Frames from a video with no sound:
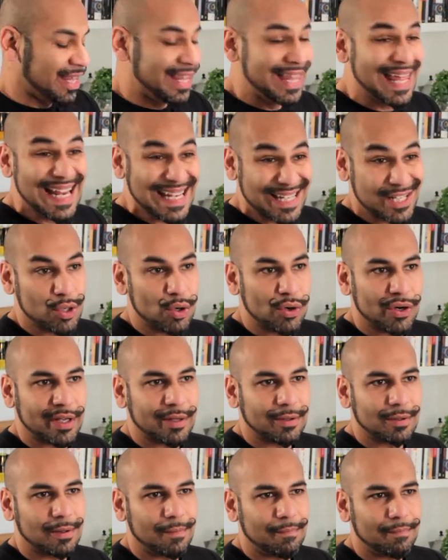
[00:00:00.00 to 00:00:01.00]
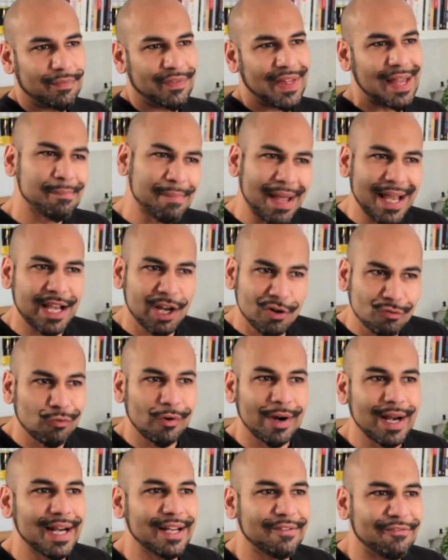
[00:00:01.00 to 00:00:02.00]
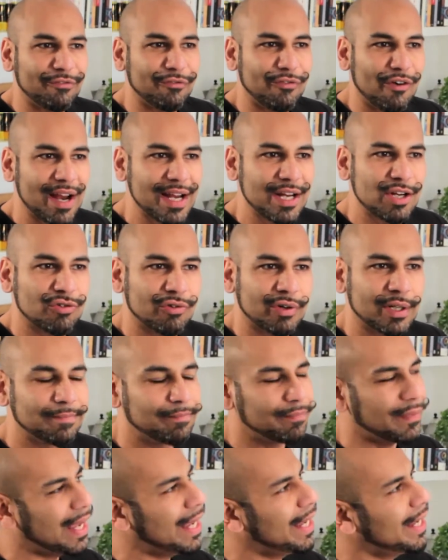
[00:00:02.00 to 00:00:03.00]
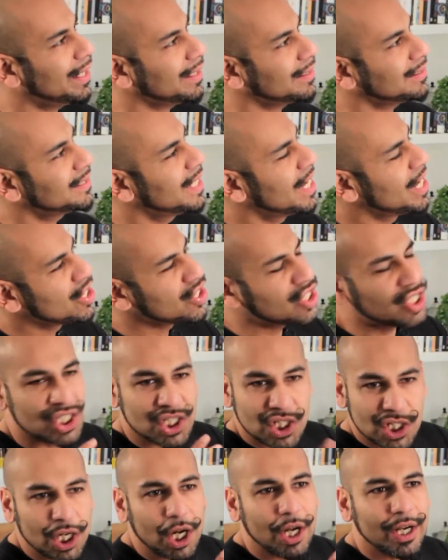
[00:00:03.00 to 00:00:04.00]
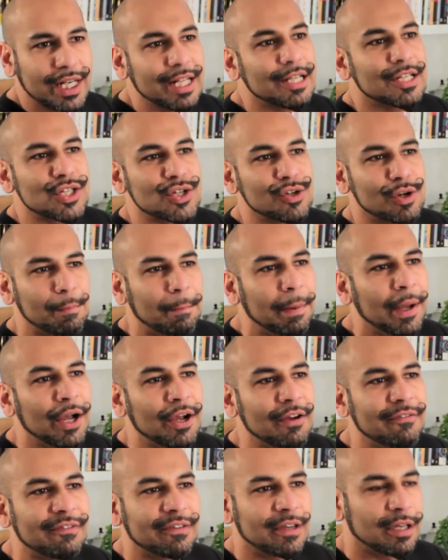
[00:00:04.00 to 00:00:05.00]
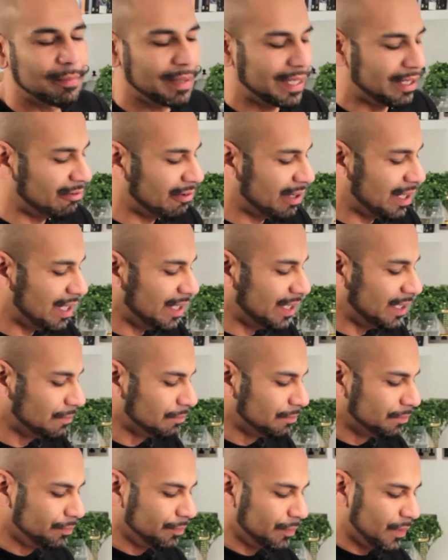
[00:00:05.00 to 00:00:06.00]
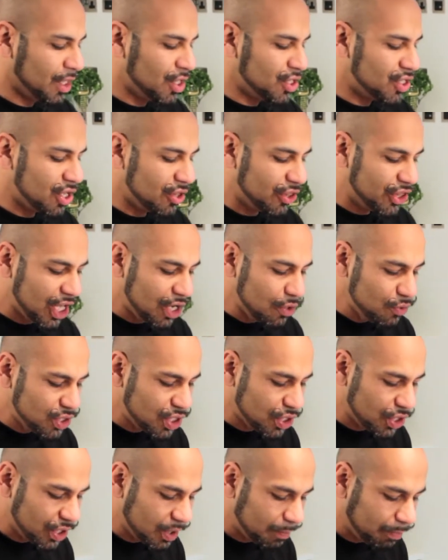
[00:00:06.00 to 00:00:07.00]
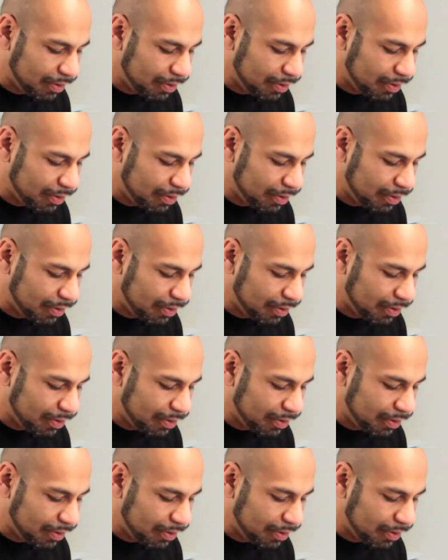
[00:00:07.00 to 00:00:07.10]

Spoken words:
this oil. They make it really fragrant and slightly sort of perfumey, really. So those are going to